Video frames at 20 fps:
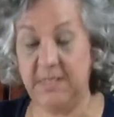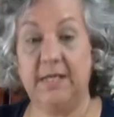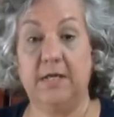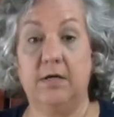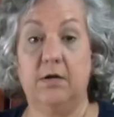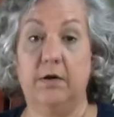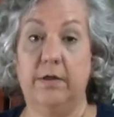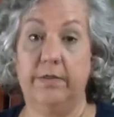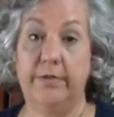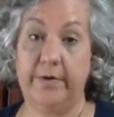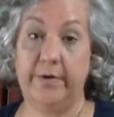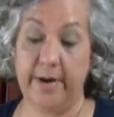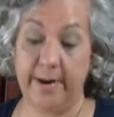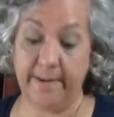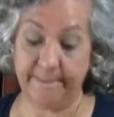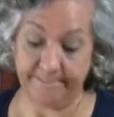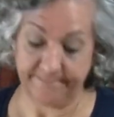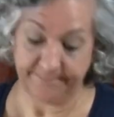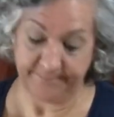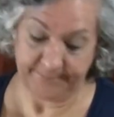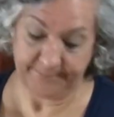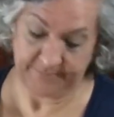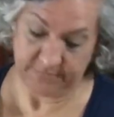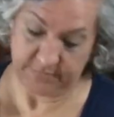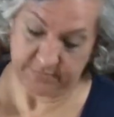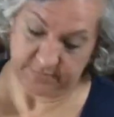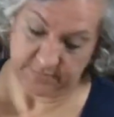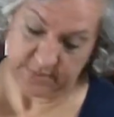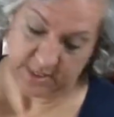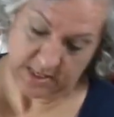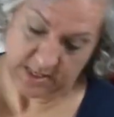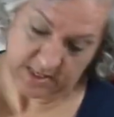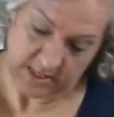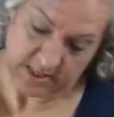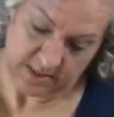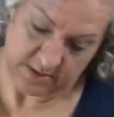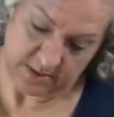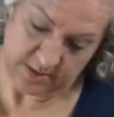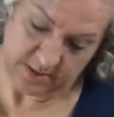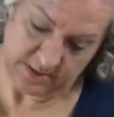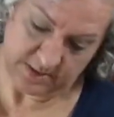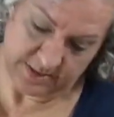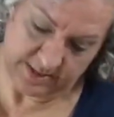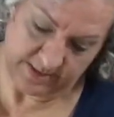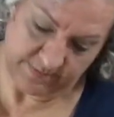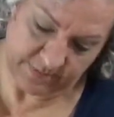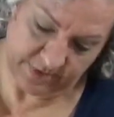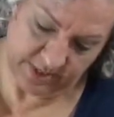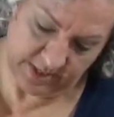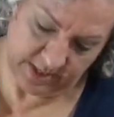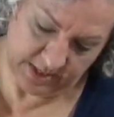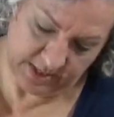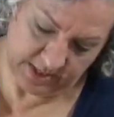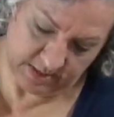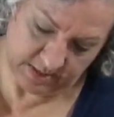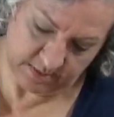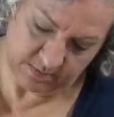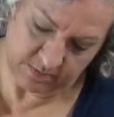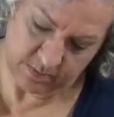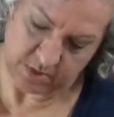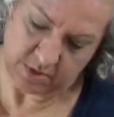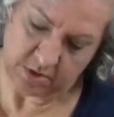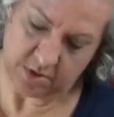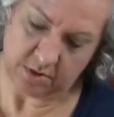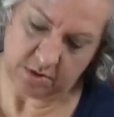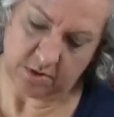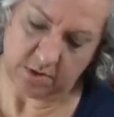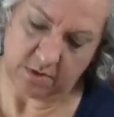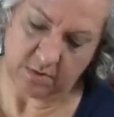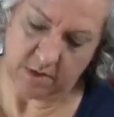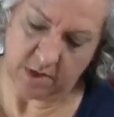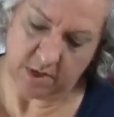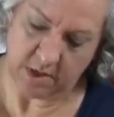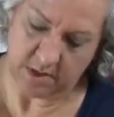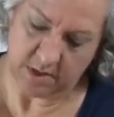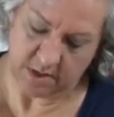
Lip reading: Your other M, do the same thing, put your glue on.